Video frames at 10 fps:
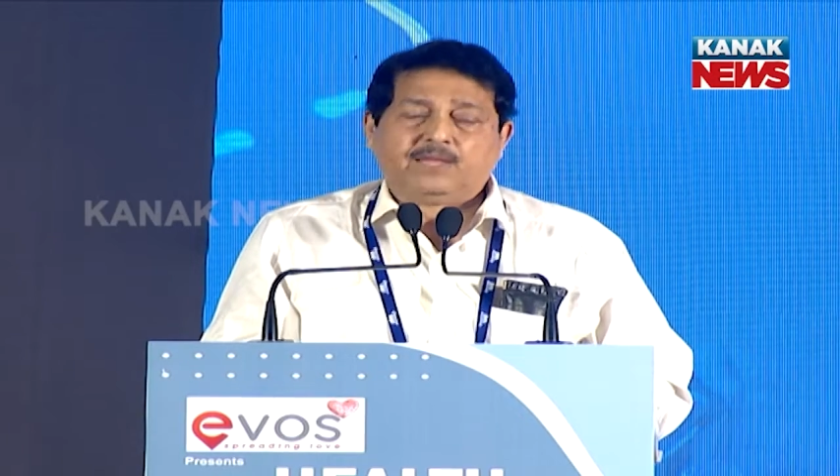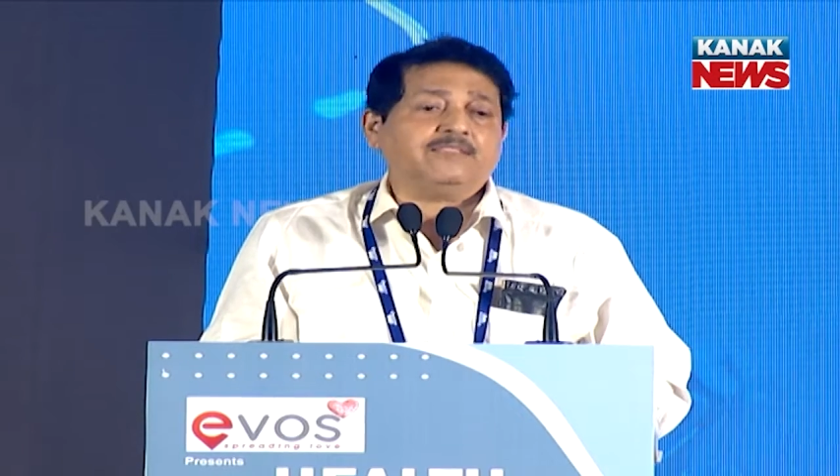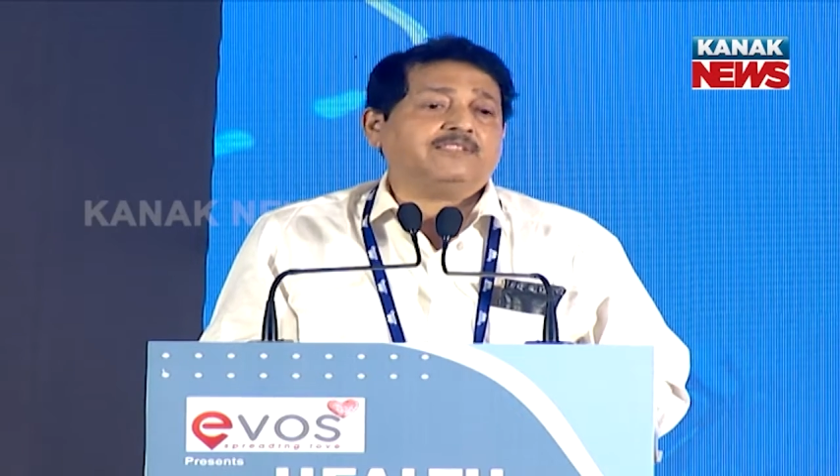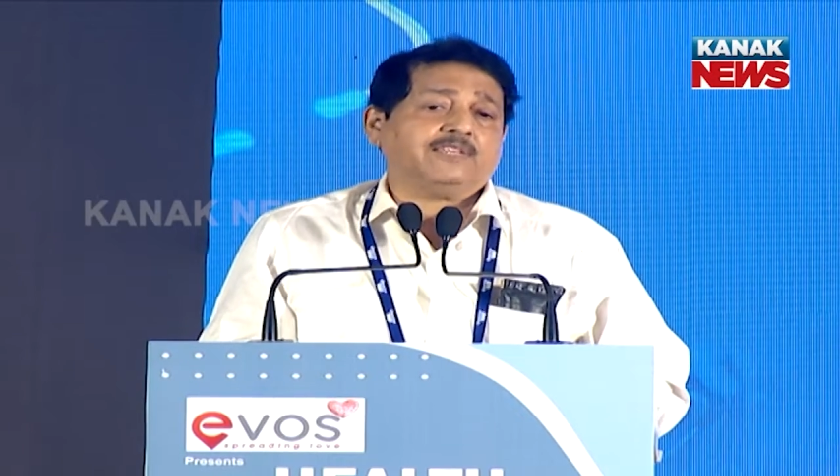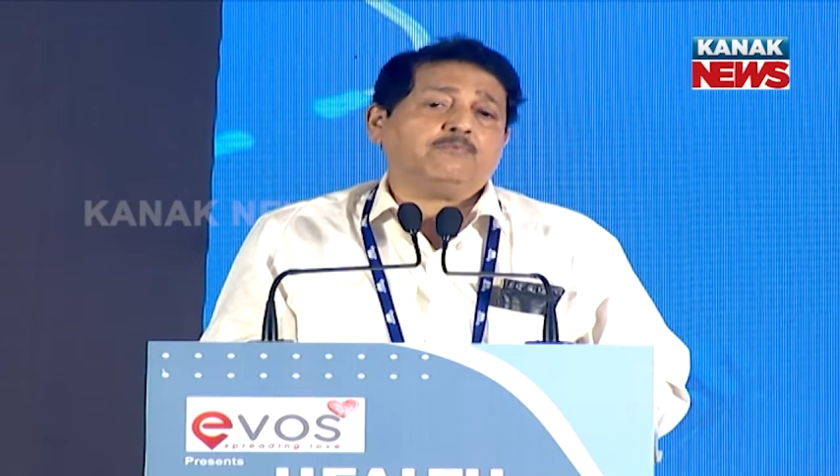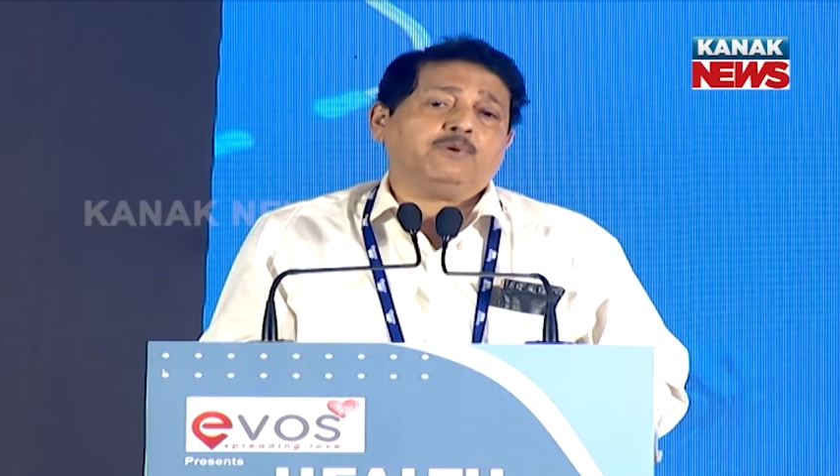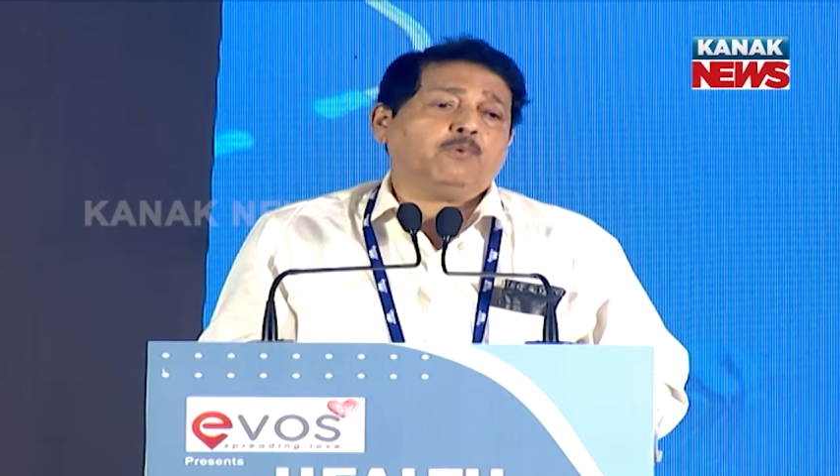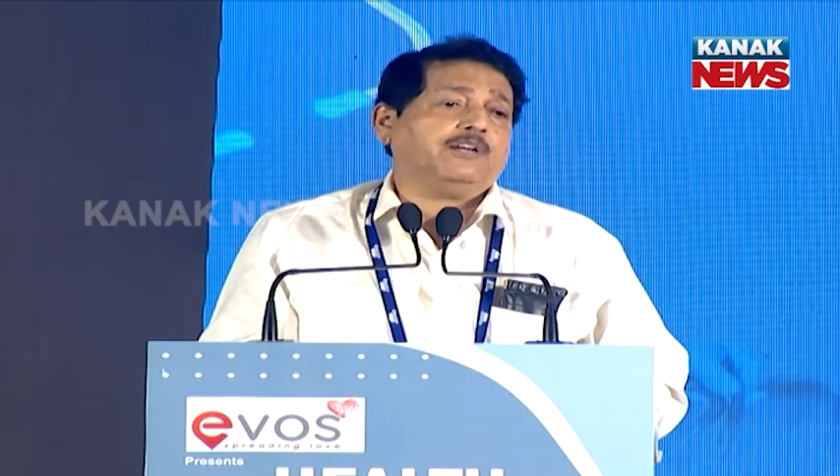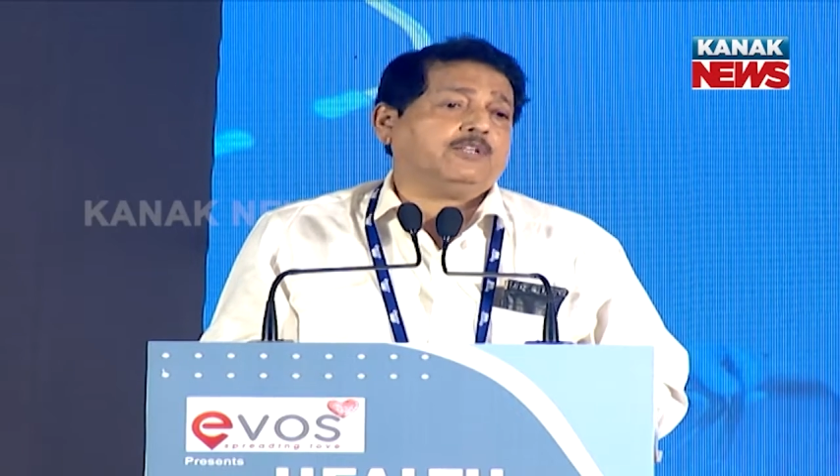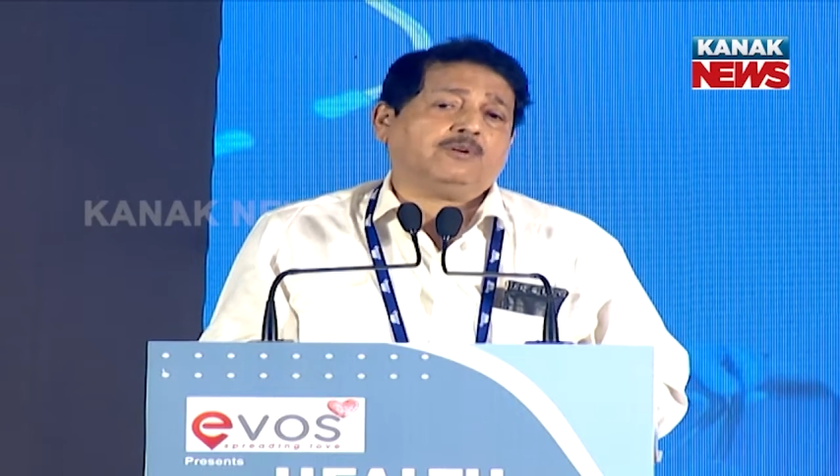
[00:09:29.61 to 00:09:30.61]
And they say, we
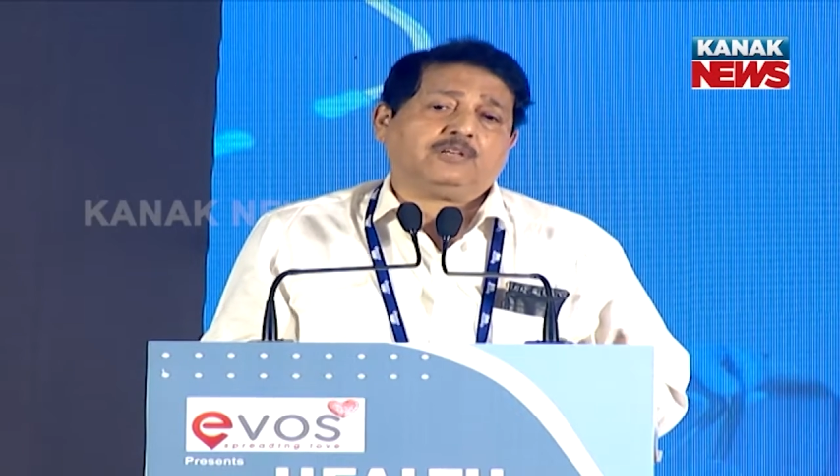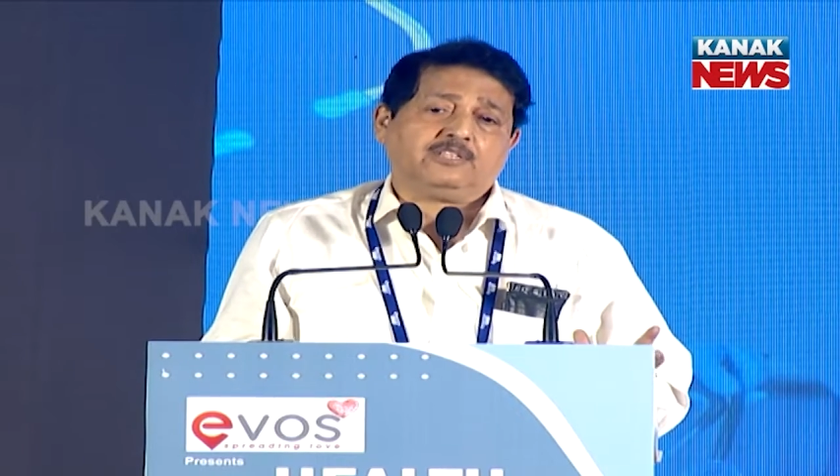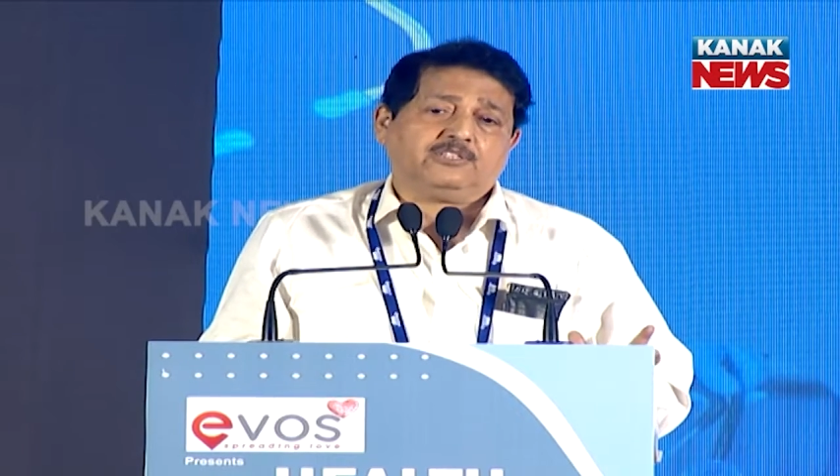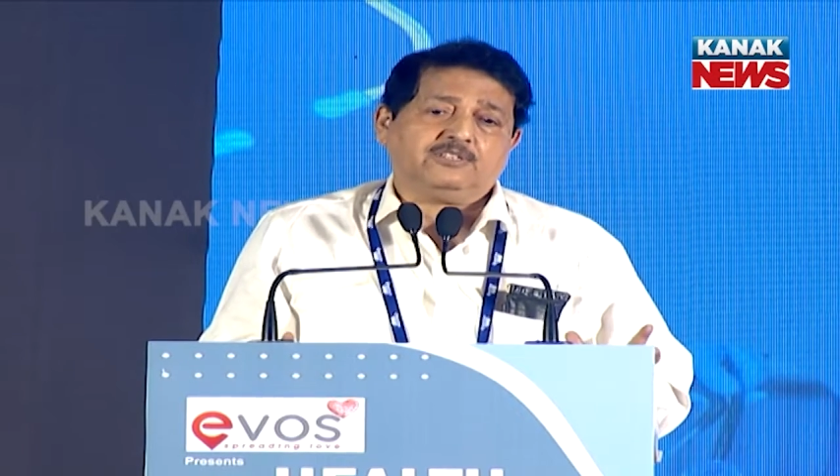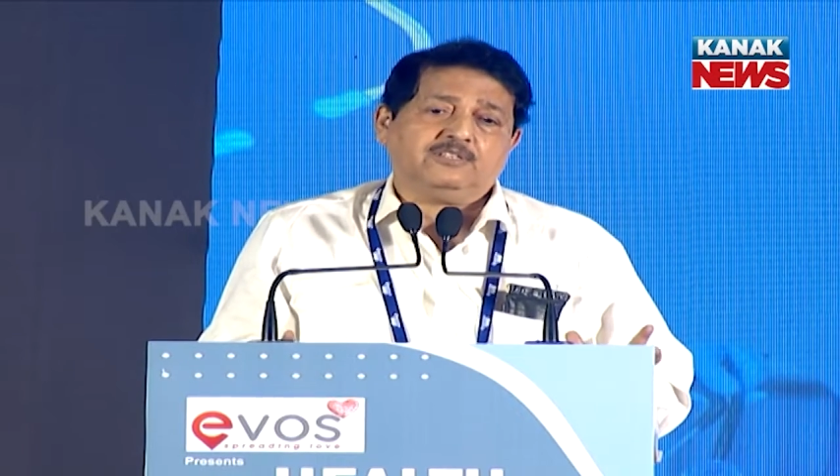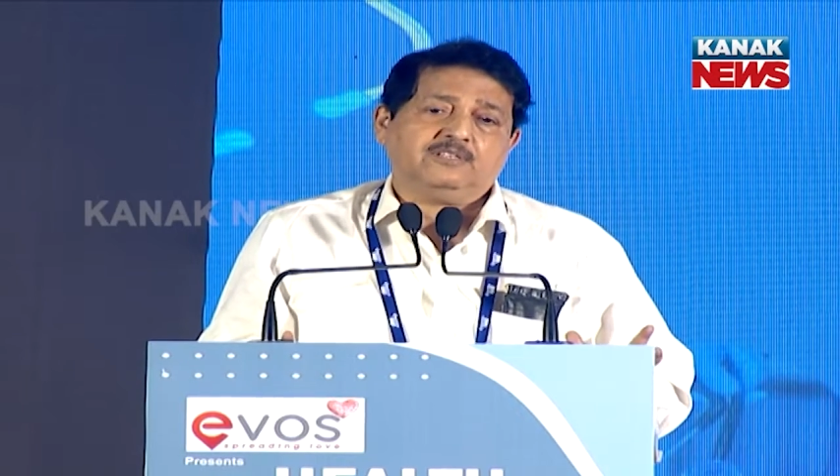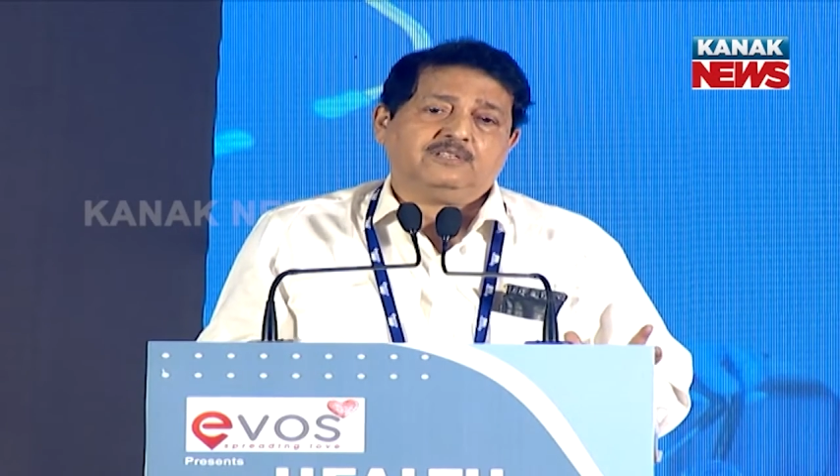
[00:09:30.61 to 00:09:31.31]
want your touch.